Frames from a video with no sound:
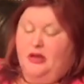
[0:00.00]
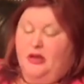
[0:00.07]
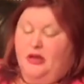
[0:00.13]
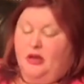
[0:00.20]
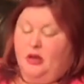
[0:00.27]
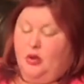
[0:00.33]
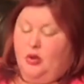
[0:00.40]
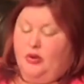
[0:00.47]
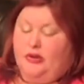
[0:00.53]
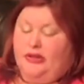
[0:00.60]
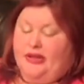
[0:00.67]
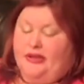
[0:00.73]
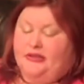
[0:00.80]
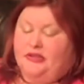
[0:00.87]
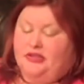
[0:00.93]

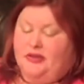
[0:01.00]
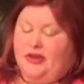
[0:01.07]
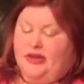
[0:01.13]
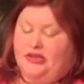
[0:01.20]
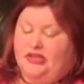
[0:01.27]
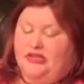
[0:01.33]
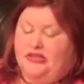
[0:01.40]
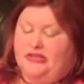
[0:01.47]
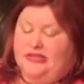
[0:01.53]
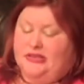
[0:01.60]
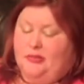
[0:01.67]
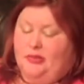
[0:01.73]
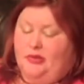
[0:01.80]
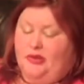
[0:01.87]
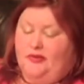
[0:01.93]
Coraline scratched the sleep
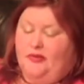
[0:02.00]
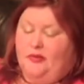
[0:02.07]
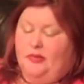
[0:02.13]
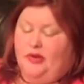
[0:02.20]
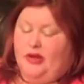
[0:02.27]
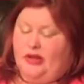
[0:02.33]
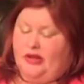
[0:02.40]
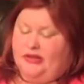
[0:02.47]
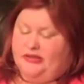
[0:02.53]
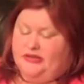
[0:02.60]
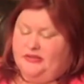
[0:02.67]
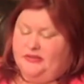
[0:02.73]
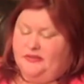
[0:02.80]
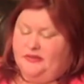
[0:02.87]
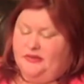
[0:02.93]
grit from her eyes.
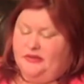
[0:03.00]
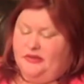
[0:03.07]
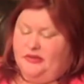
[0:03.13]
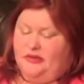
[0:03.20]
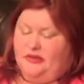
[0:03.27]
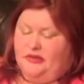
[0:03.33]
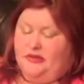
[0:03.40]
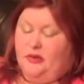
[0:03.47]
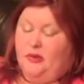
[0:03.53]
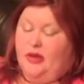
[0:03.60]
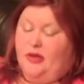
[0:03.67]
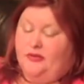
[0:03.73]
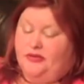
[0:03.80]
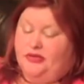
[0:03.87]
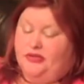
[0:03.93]
There were other
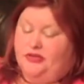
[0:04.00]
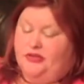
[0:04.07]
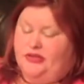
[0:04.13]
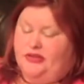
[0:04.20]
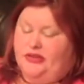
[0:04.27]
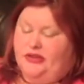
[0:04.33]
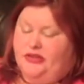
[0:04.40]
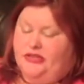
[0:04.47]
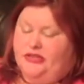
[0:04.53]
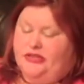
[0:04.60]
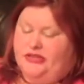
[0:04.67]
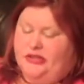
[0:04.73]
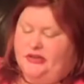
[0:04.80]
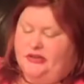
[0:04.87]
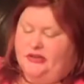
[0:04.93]
children in there, she
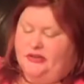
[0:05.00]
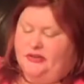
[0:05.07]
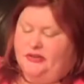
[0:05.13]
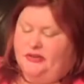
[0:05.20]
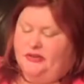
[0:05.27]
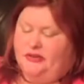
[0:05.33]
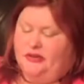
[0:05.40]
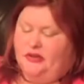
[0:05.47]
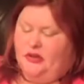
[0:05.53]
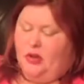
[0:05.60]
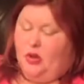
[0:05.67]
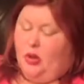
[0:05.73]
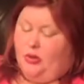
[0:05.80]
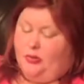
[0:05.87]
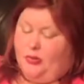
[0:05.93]
said.
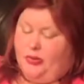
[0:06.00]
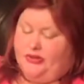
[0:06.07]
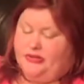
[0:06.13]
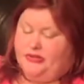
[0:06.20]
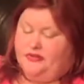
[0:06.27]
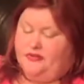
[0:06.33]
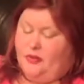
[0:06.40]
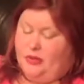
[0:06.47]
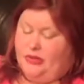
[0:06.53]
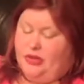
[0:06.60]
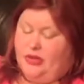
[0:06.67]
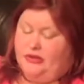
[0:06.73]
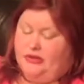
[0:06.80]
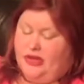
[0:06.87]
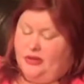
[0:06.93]
Old ones, from a long
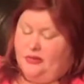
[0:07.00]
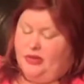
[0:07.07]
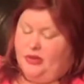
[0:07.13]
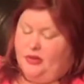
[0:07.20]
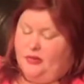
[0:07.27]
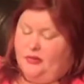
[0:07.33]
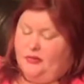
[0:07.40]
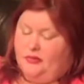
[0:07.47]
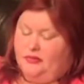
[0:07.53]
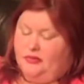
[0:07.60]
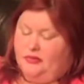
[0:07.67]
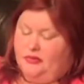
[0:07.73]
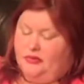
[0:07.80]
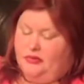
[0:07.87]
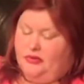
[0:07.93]
time ago.
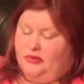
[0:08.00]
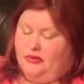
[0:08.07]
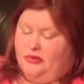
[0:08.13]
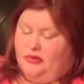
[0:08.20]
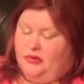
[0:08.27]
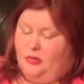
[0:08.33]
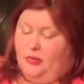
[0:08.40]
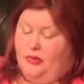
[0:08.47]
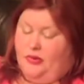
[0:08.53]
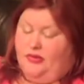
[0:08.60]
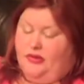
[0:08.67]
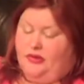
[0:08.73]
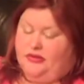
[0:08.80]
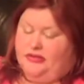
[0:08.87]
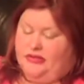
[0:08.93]
"Were
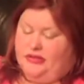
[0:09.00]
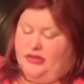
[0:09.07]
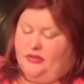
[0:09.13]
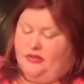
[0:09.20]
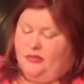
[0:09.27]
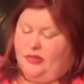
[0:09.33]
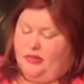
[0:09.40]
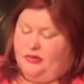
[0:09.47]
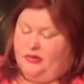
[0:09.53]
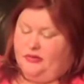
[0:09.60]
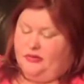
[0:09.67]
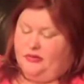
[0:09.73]
there?" said the other mother.